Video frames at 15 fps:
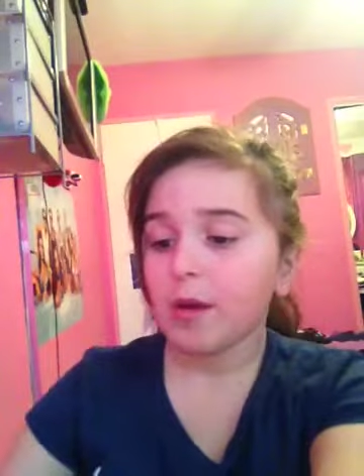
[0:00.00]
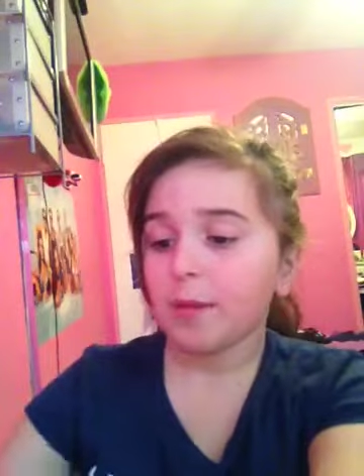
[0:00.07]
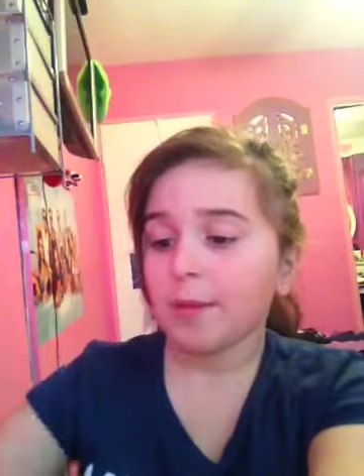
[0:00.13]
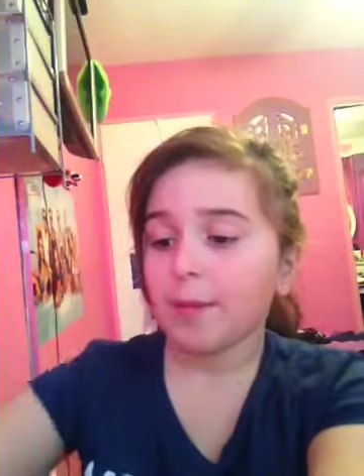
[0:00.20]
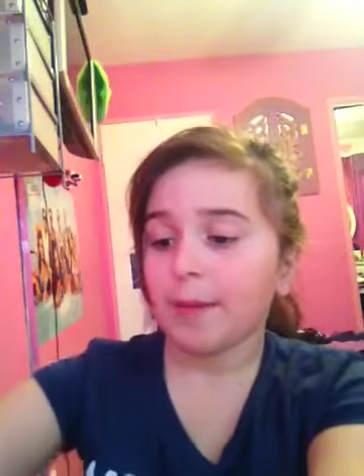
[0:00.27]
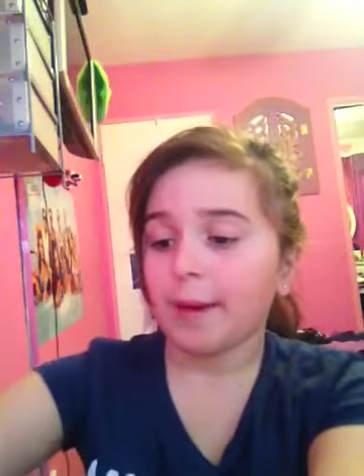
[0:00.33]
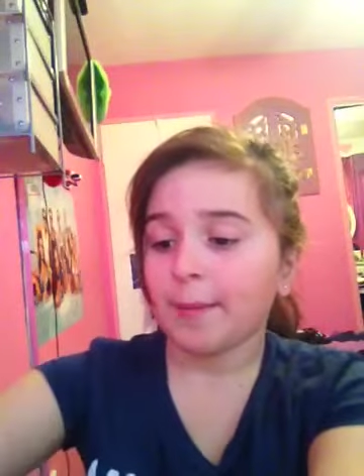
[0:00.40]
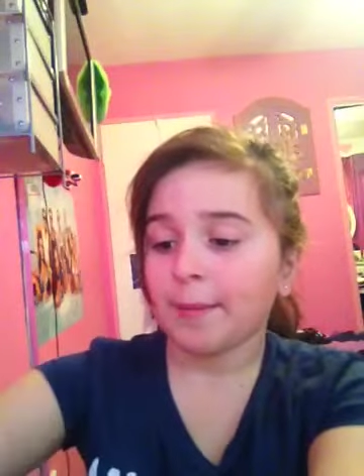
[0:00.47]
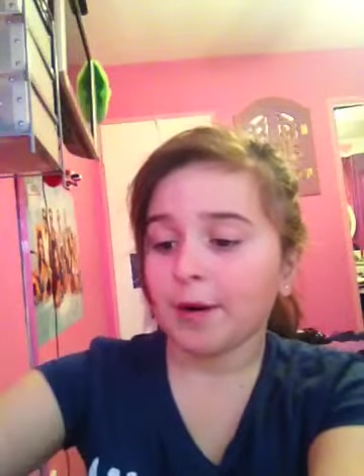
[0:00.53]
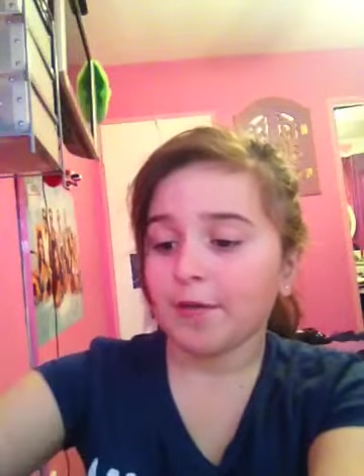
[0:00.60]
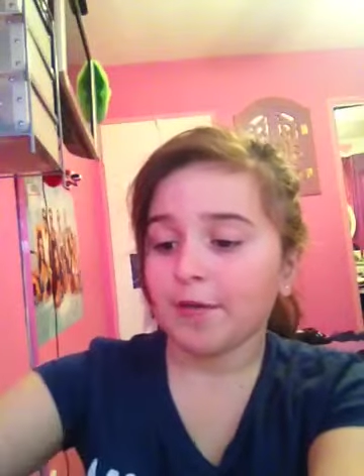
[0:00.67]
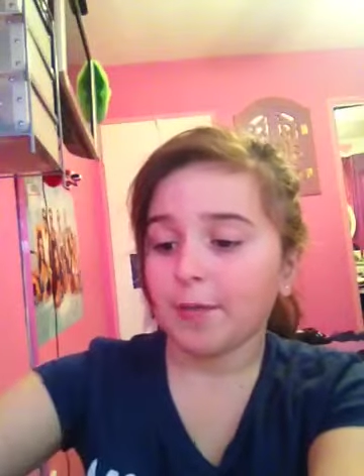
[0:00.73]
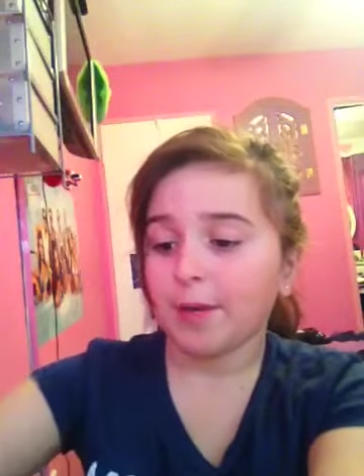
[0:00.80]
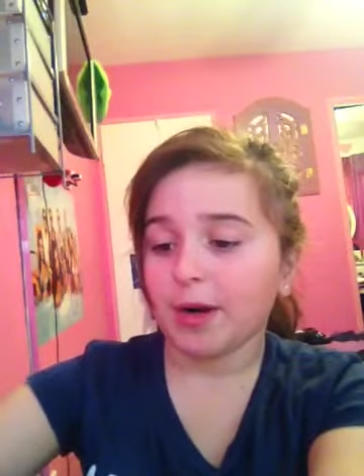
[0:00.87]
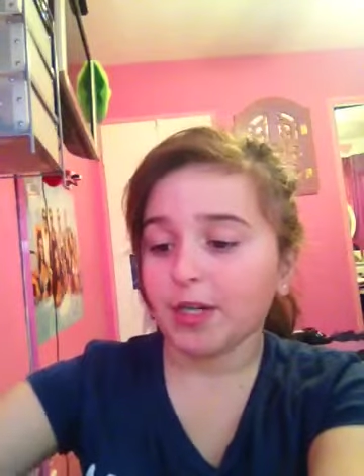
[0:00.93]
Put my
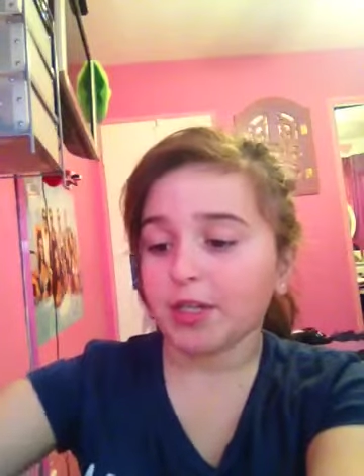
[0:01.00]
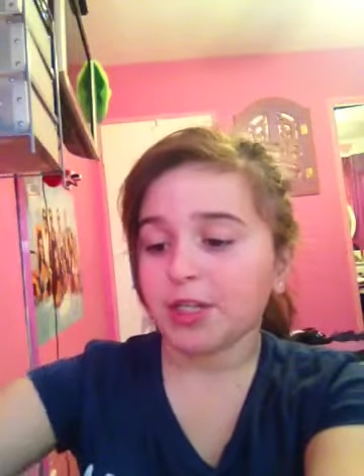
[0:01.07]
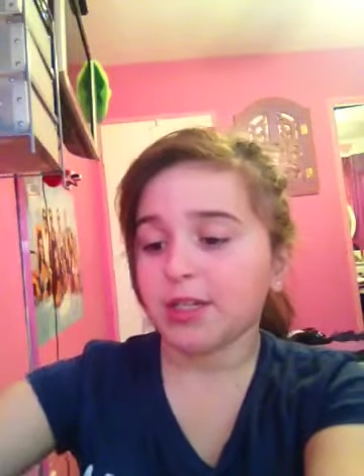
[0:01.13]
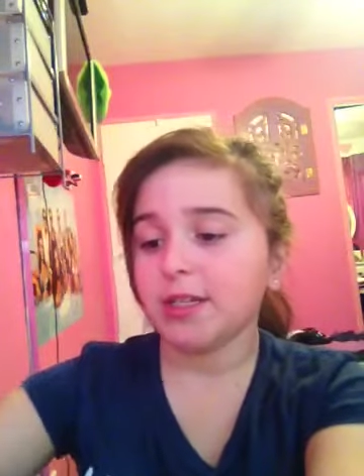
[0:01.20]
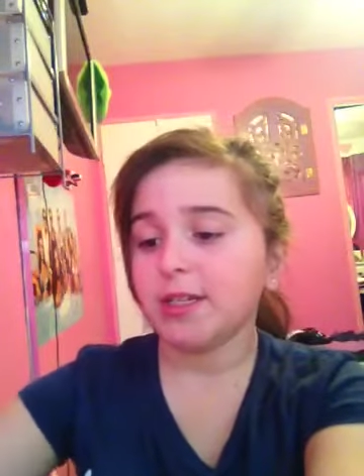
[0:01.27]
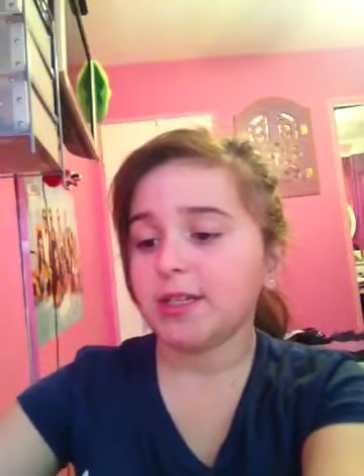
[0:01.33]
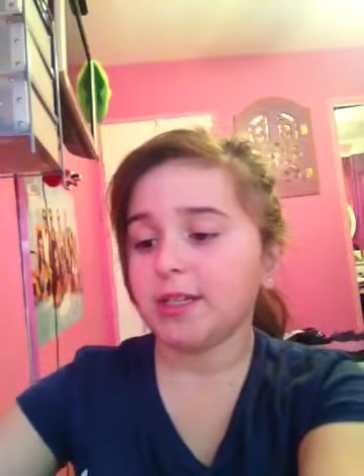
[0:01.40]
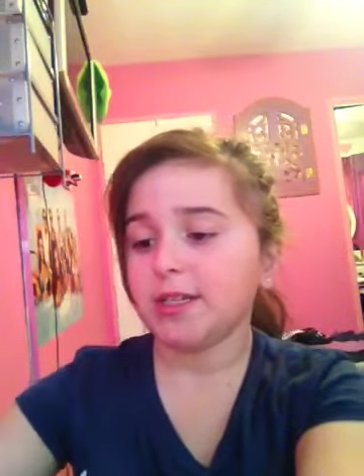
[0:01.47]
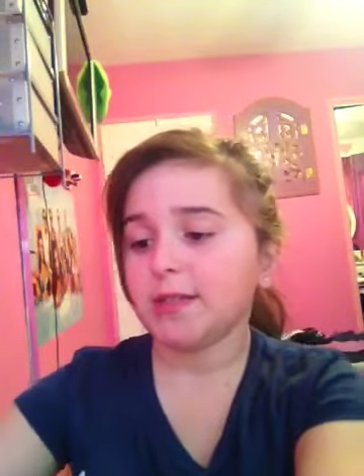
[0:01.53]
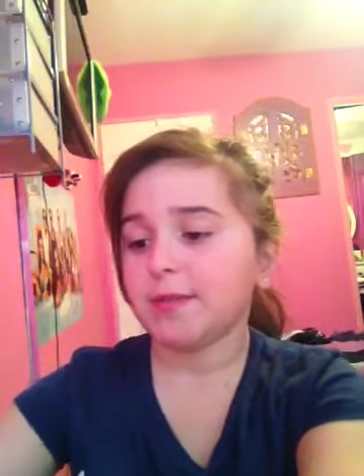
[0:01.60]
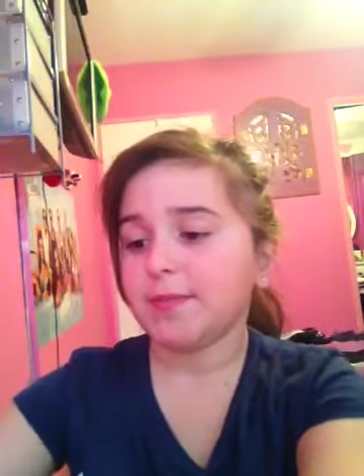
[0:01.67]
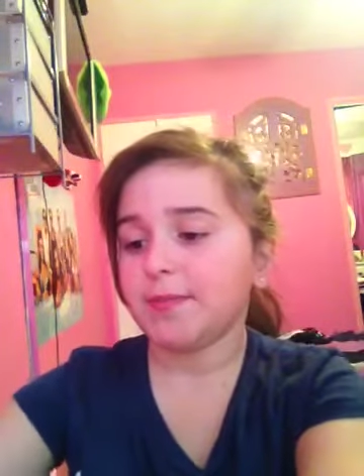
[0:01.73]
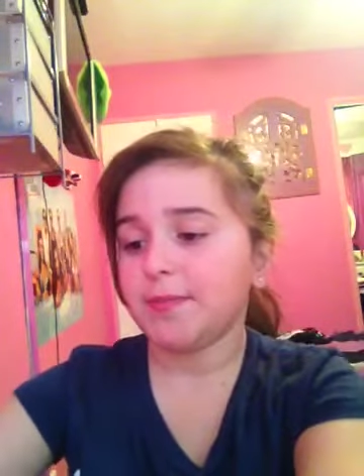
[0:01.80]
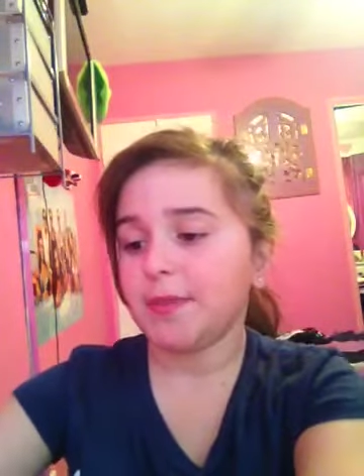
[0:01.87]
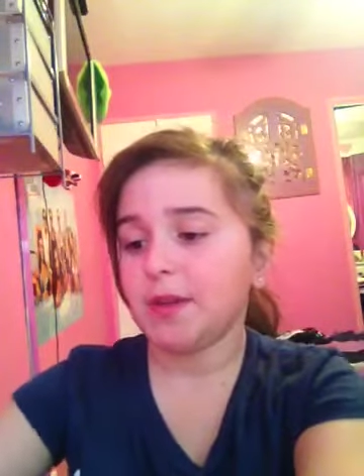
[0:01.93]
Murphy brushes.
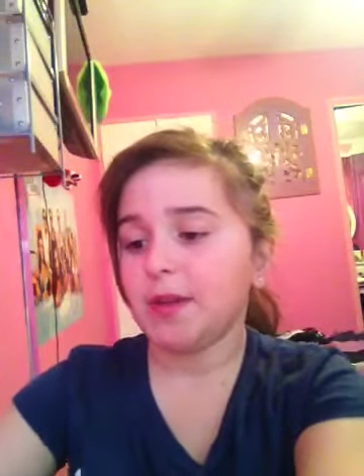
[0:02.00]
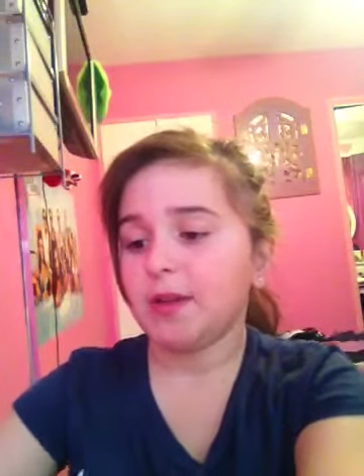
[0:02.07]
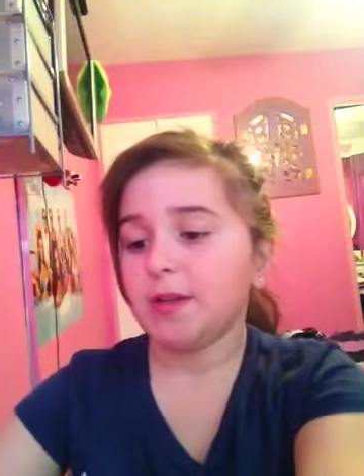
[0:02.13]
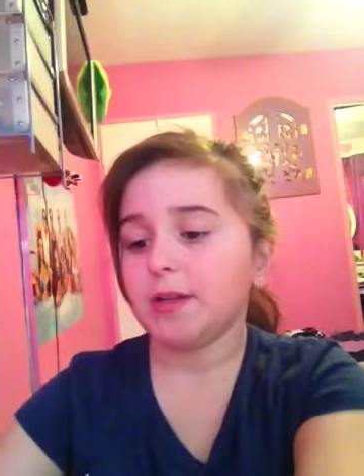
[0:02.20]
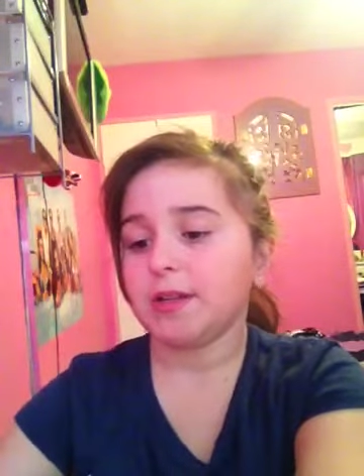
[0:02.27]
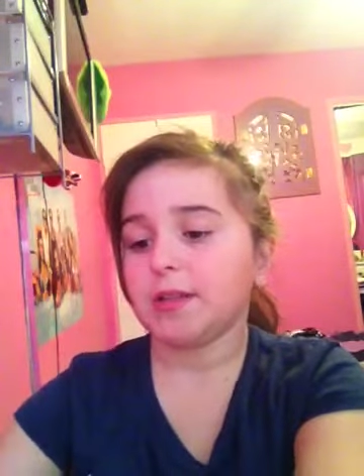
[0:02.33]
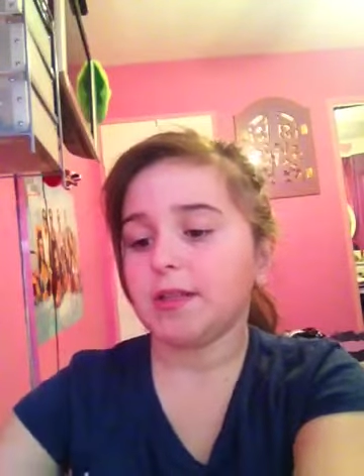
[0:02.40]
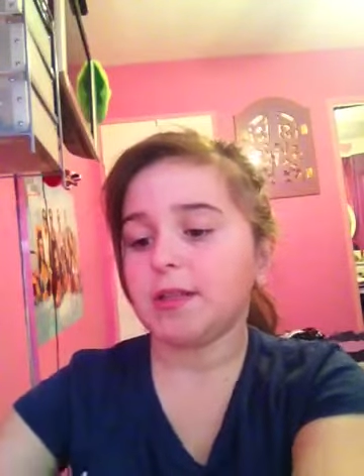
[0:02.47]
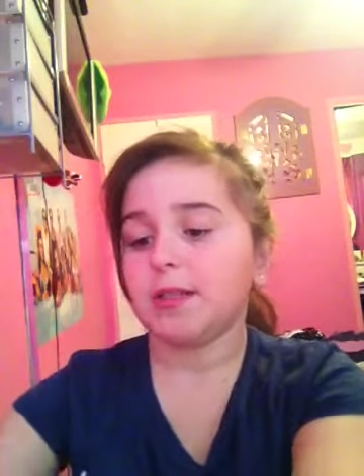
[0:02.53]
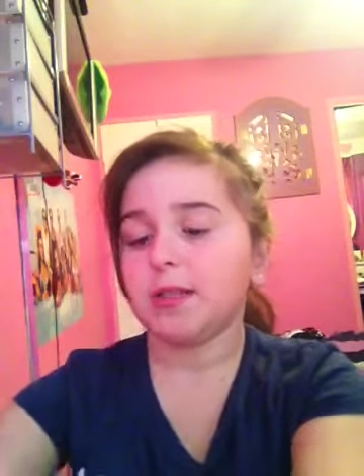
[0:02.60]
This